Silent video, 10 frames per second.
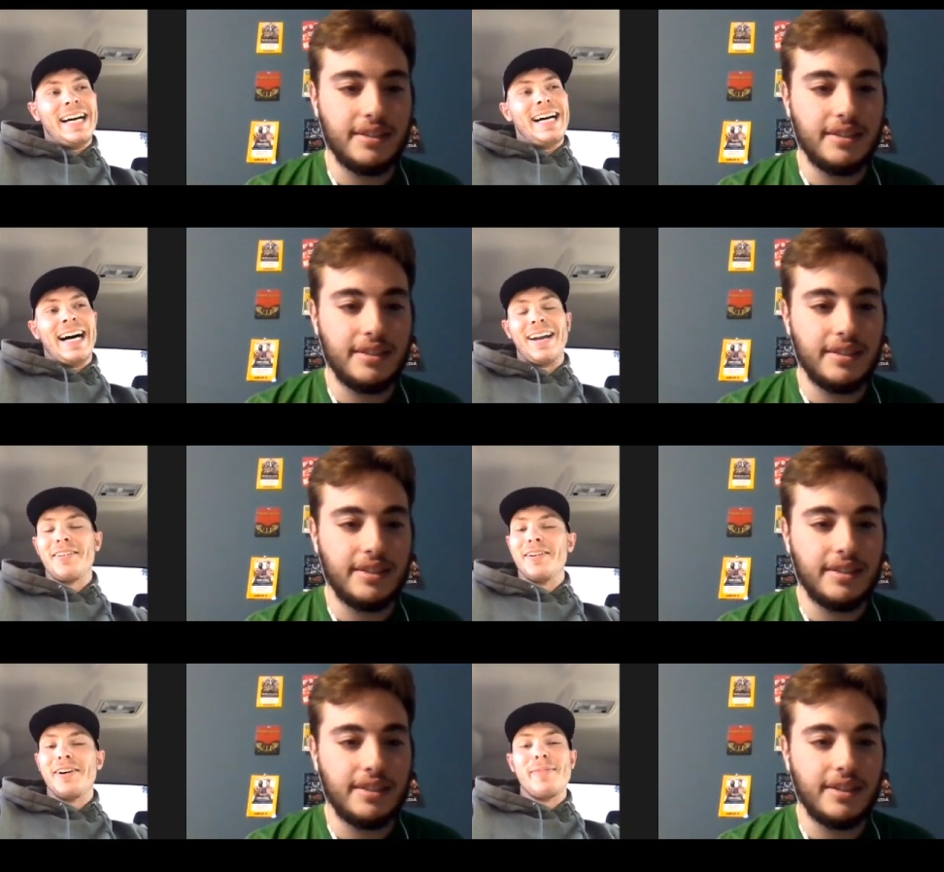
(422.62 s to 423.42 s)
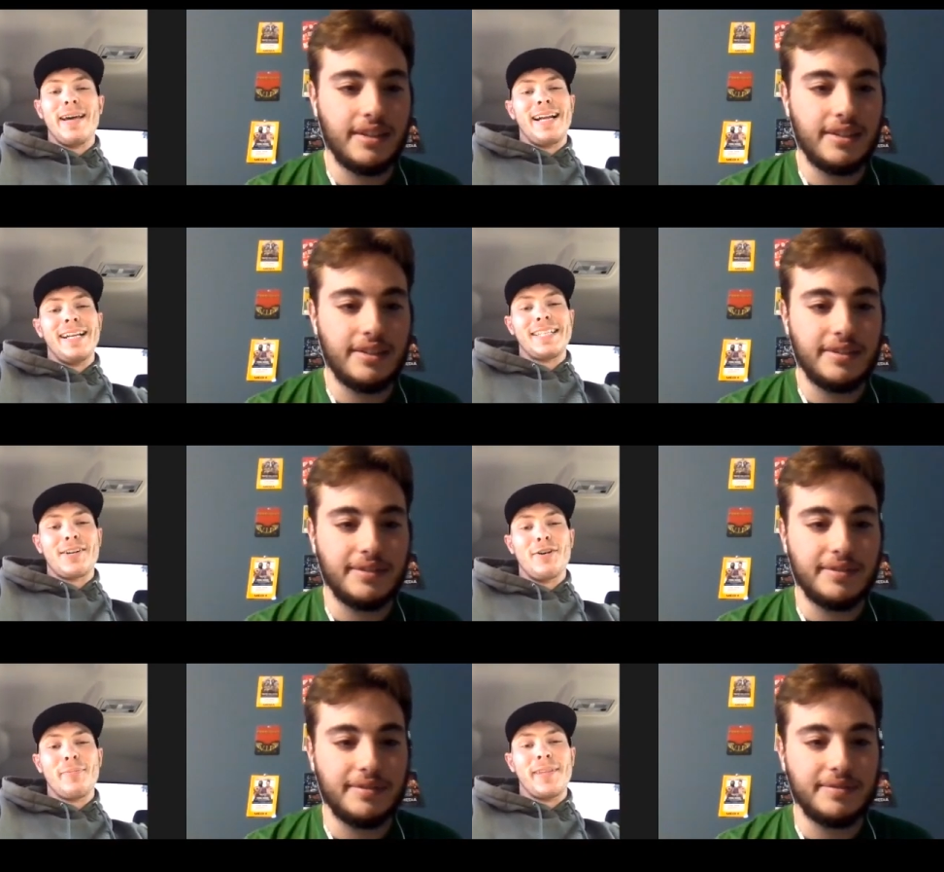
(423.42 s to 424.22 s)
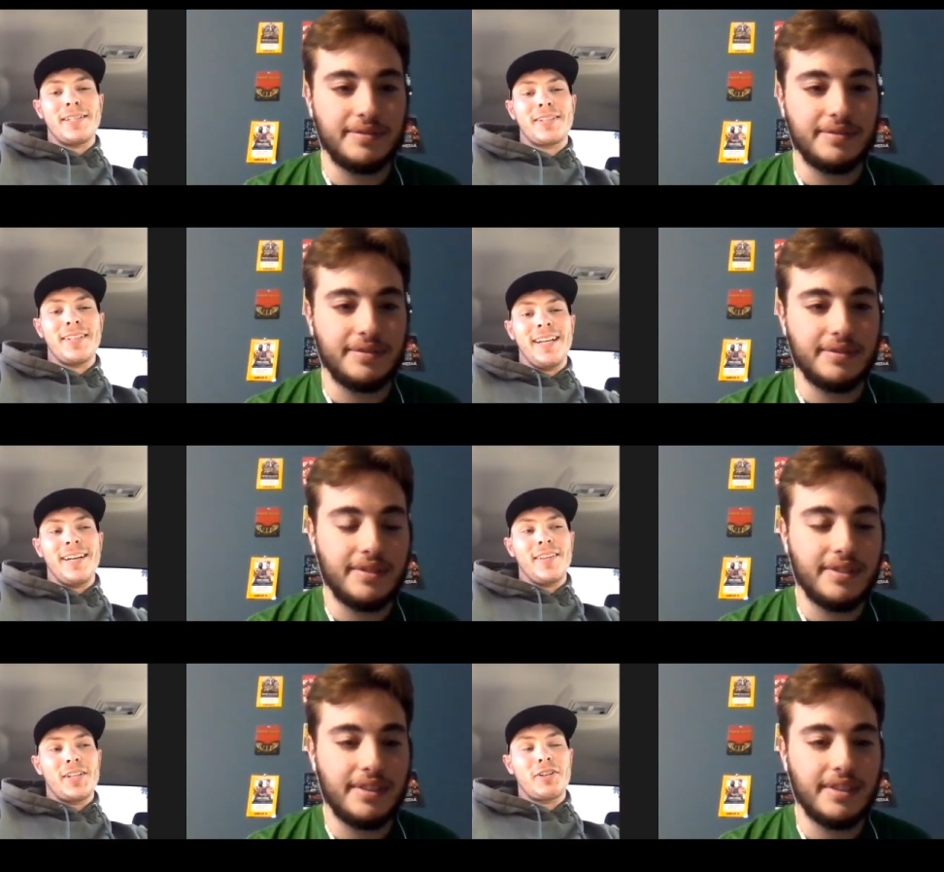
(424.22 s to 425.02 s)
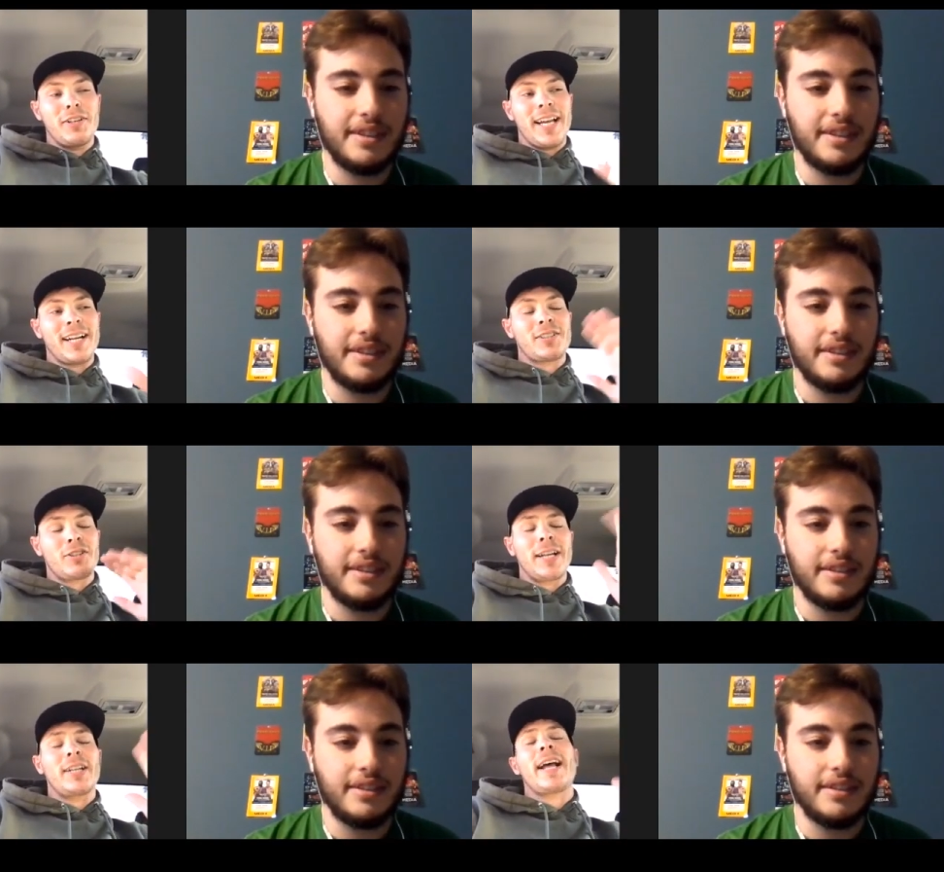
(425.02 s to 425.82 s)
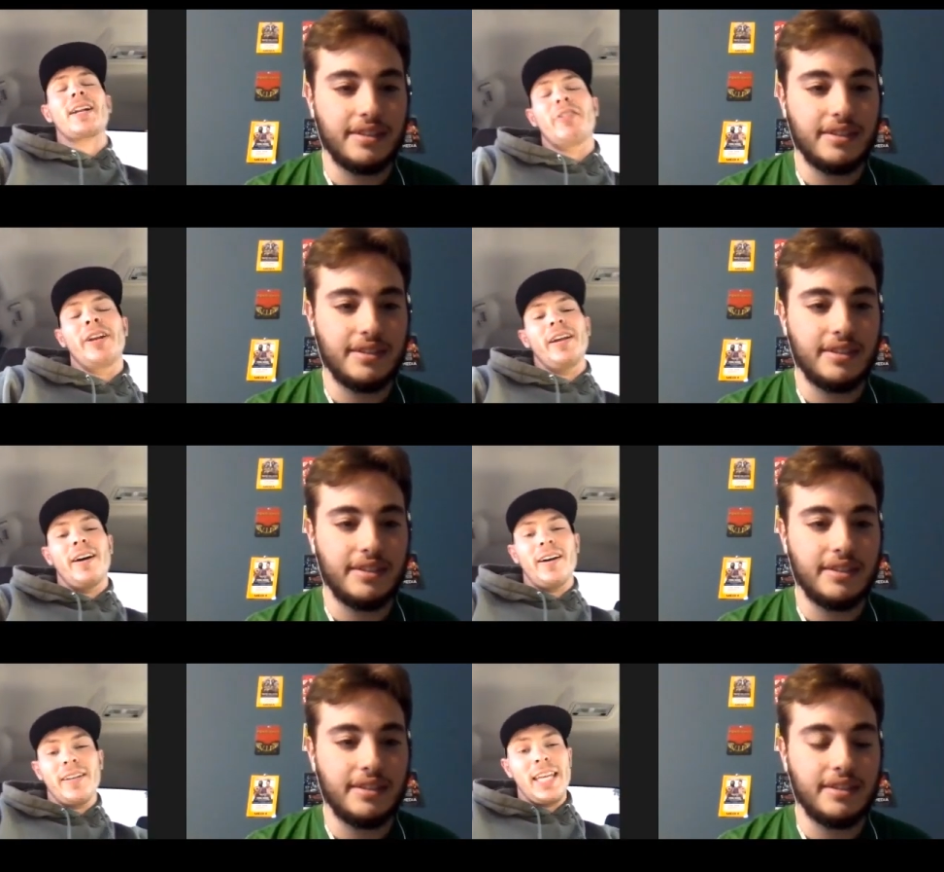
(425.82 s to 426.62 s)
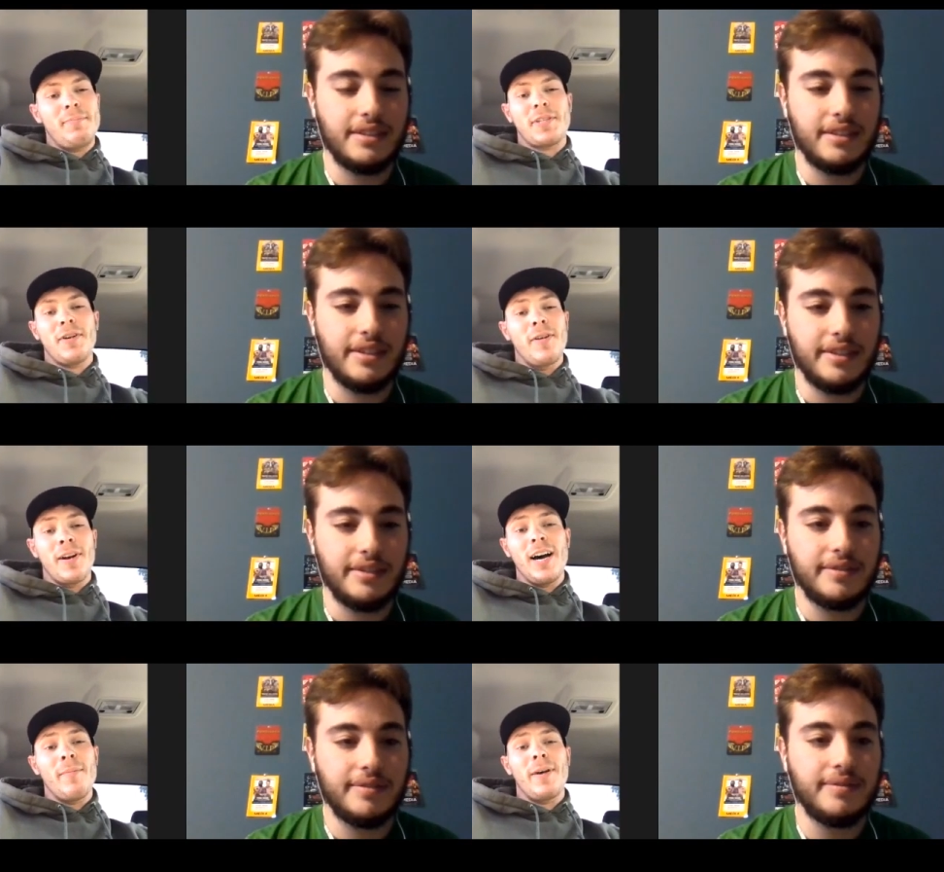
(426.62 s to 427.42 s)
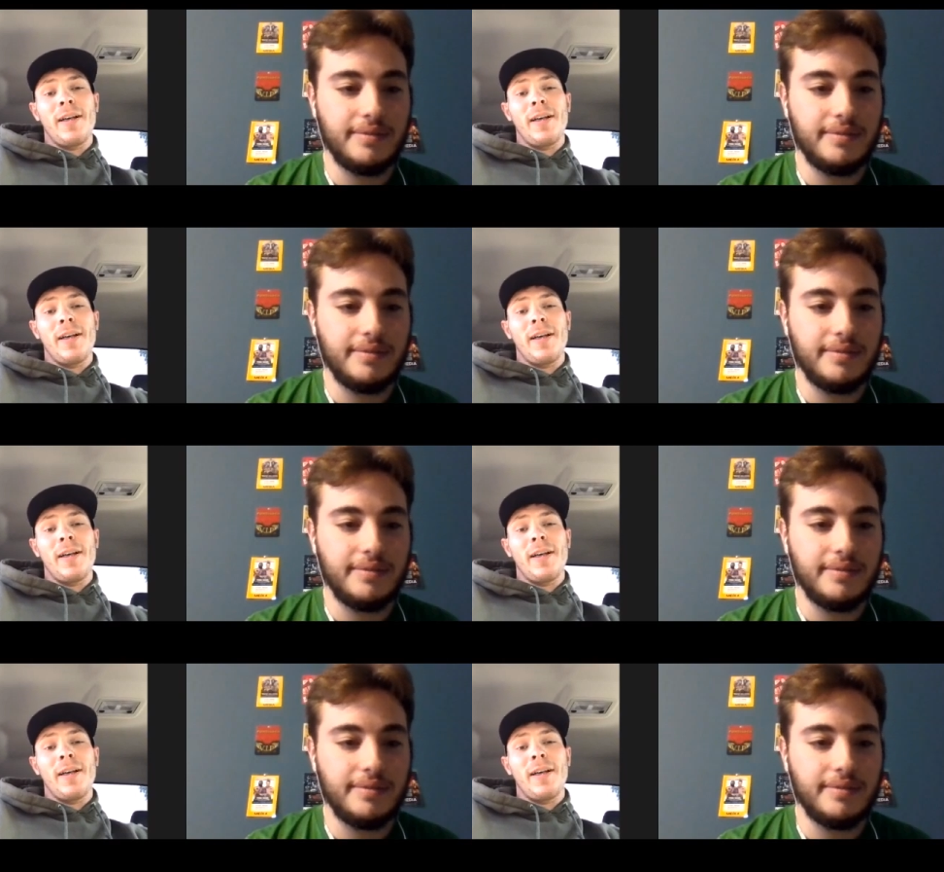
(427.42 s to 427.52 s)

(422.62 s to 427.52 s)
Speaker 1: I don't know, man. I just hope the tra- you know the tra- trajectory keeps going up.